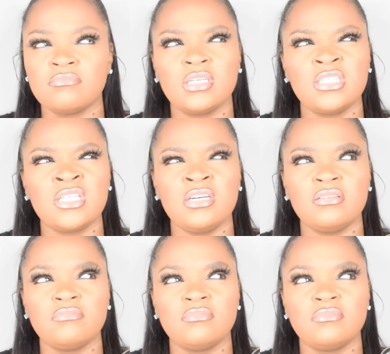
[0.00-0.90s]
Is that
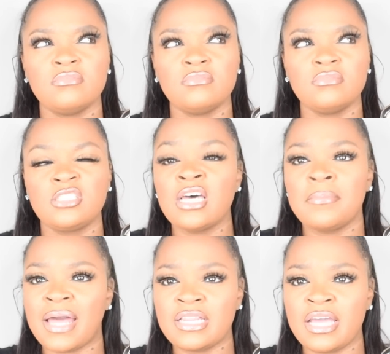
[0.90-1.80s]

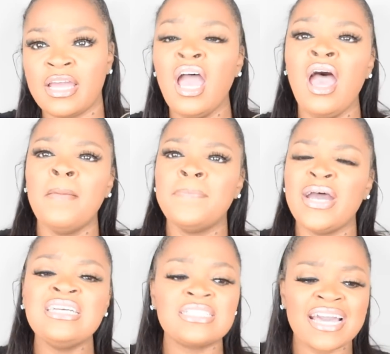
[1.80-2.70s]
something like that?
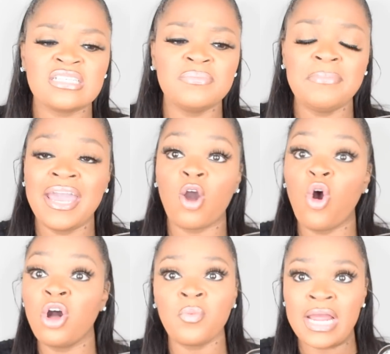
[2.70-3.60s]
But he texted me back
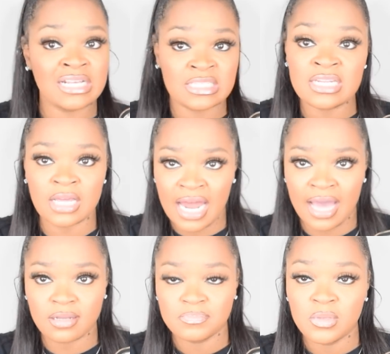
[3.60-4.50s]
all the way at 10 o'clock.